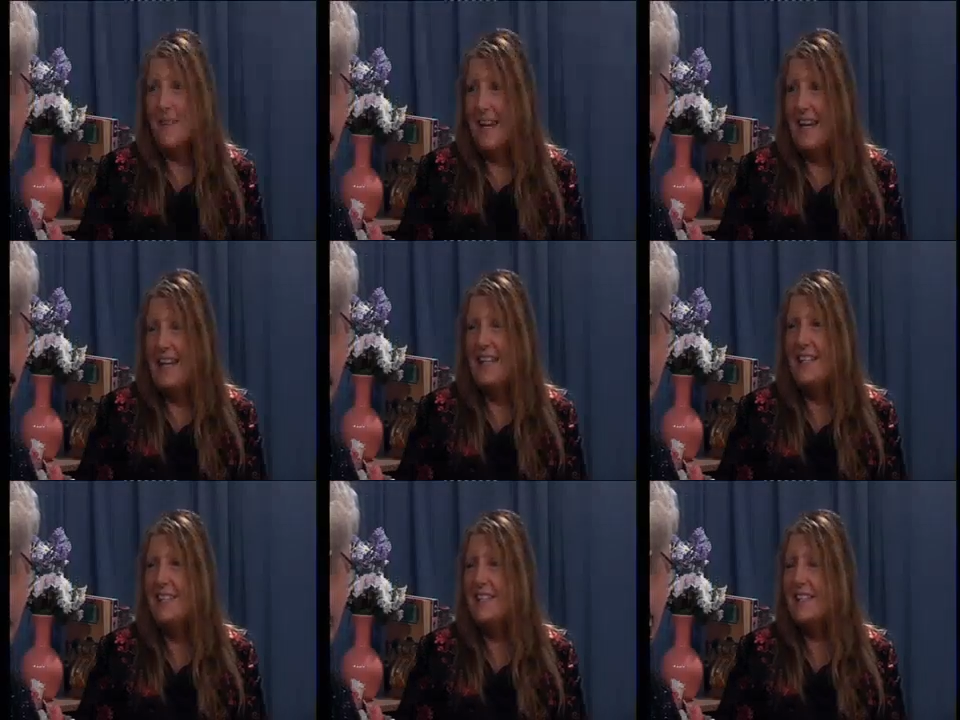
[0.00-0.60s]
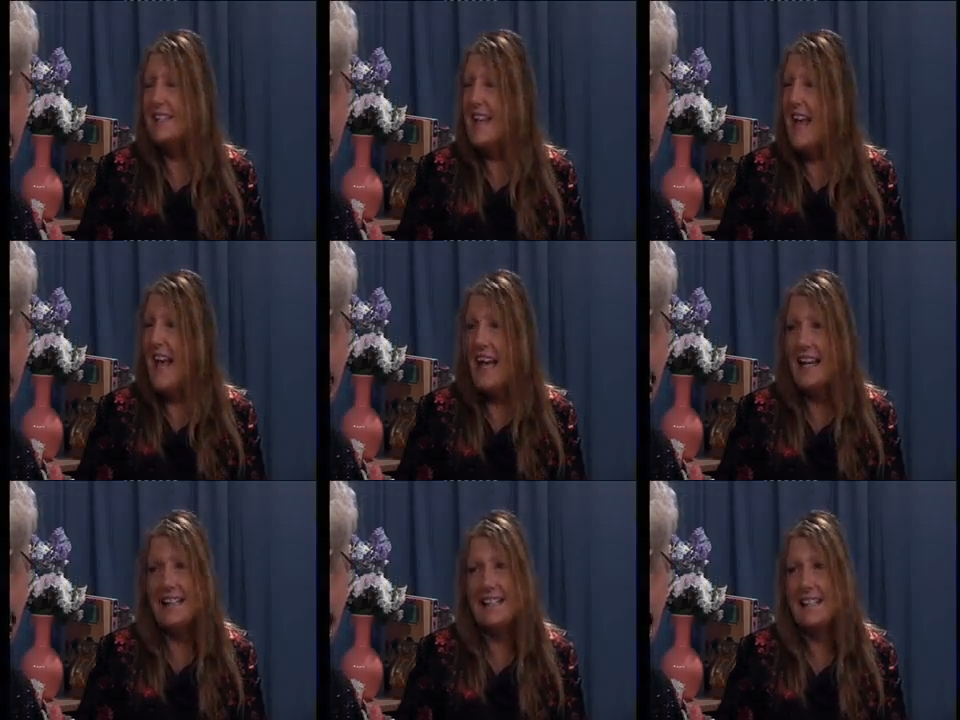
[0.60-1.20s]
Yeah. He just
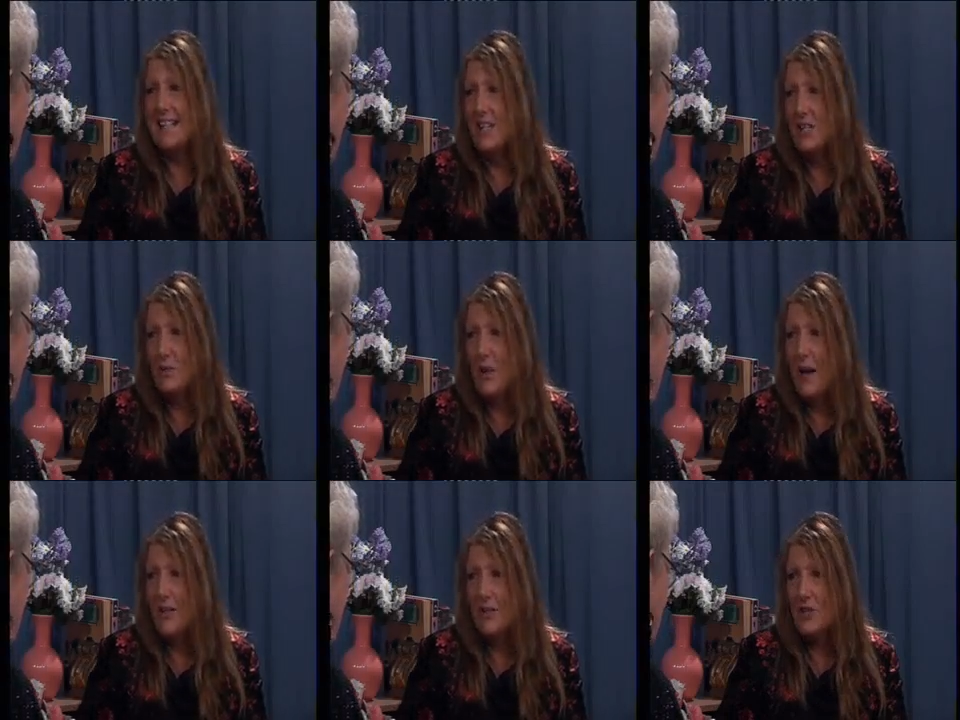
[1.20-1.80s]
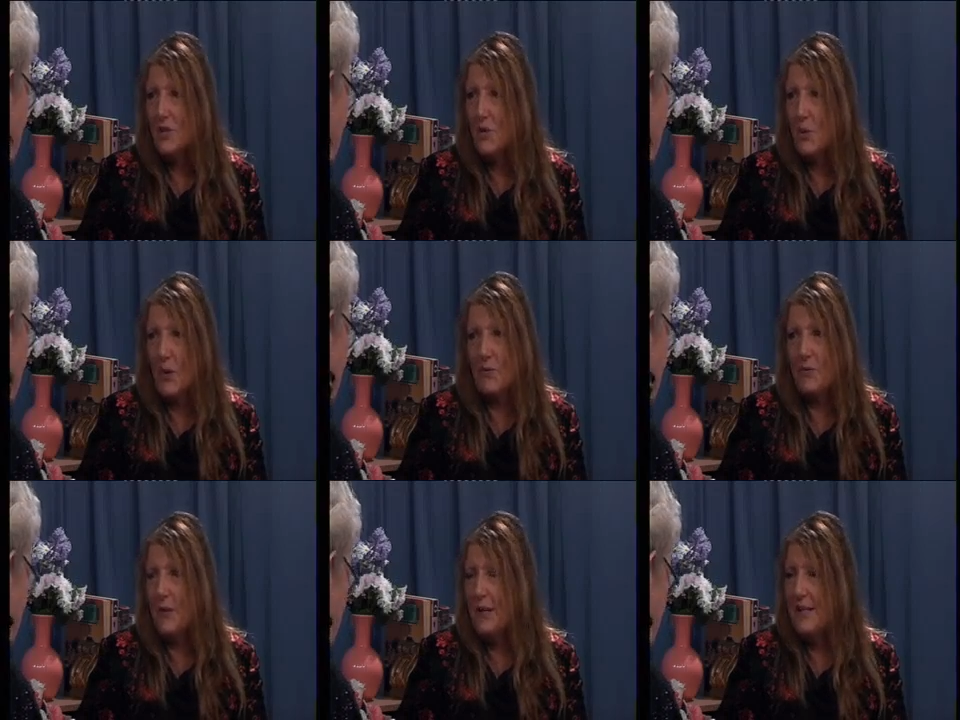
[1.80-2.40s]
had such a passion, joy
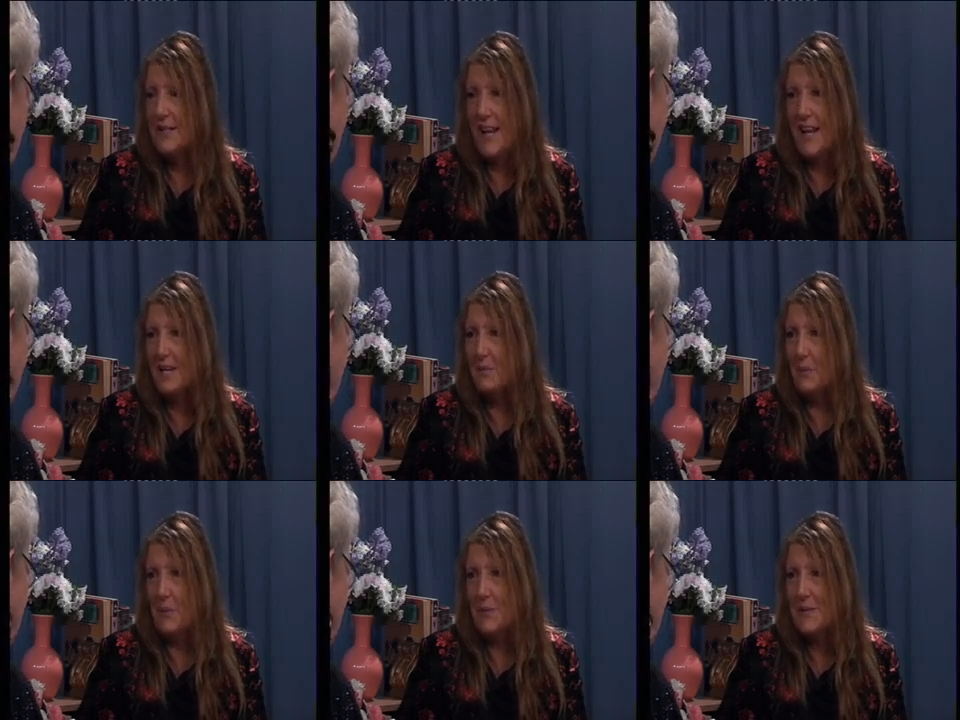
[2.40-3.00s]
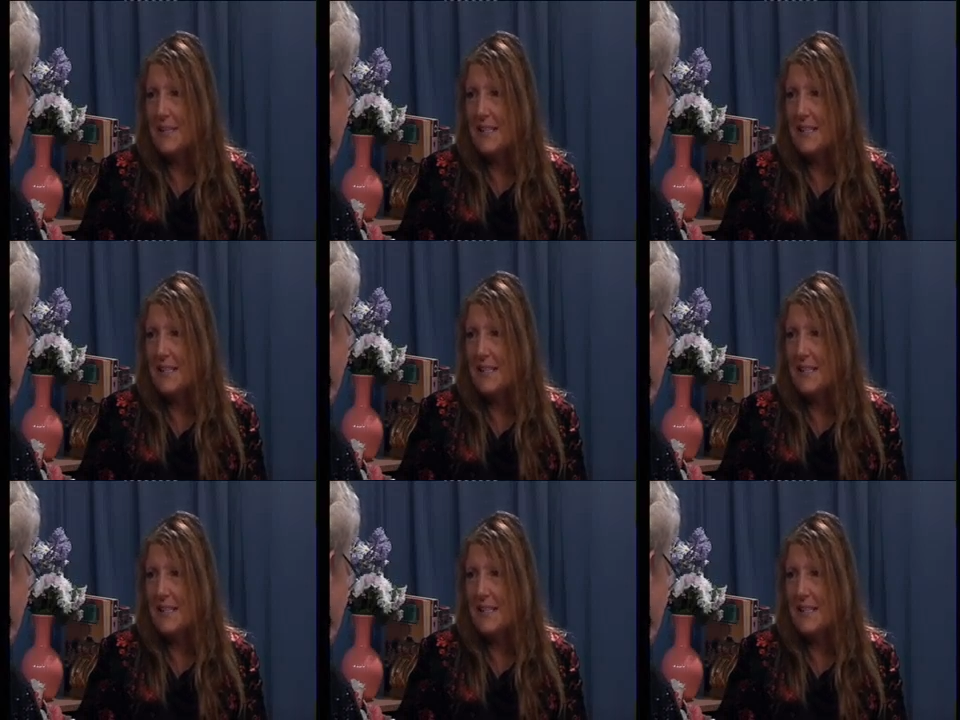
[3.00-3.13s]
for his animals.